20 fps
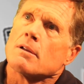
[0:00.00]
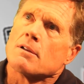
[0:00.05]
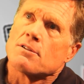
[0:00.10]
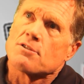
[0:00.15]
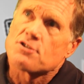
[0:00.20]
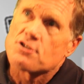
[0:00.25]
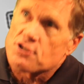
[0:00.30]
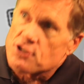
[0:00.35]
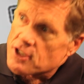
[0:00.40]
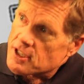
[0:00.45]

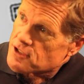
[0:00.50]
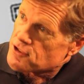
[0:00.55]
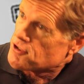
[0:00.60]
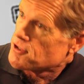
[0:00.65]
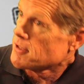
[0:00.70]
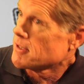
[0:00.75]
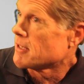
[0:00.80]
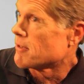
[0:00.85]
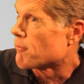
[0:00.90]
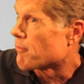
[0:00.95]
St.
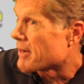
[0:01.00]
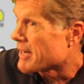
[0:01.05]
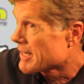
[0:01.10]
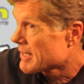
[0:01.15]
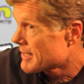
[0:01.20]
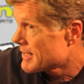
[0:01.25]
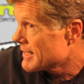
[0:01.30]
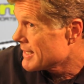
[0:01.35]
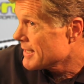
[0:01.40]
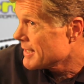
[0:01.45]
John and
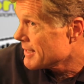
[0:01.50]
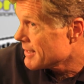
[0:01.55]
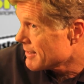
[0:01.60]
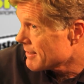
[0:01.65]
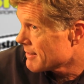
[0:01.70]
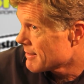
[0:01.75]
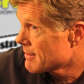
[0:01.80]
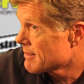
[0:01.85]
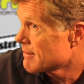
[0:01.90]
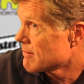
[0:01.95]
Randy,
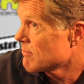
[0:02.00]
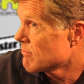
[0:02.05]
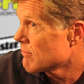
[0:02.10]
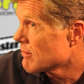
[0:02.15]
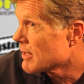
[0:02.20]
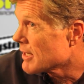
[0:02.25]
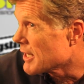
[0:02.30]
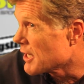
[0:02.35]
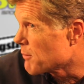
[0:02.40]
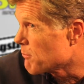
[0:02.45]

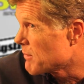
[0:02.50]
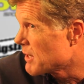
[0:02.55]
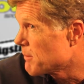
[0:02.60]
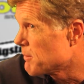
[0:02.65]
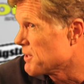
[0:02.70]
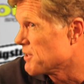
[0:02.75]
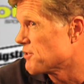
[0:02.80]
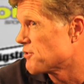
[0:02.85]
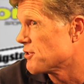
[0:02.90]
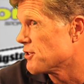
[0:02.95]
and
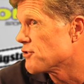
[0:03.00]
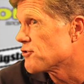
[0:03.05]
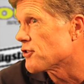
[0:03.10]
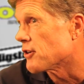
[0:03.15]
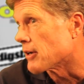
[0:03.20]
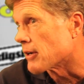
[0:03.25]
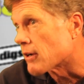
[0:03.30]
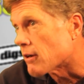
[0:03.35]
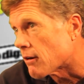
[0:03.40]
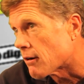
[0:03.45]
maybe St. John
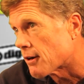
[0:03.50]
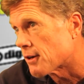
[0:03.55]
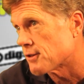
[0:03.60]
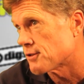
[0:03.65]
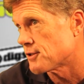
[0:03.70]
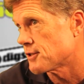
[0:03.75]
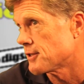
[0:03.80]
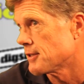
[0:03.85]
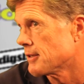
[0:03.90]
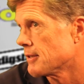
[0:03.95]
and
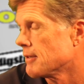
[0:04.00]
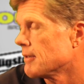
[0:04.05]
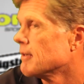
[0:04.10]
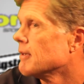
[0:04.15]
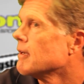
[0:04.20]
Karch.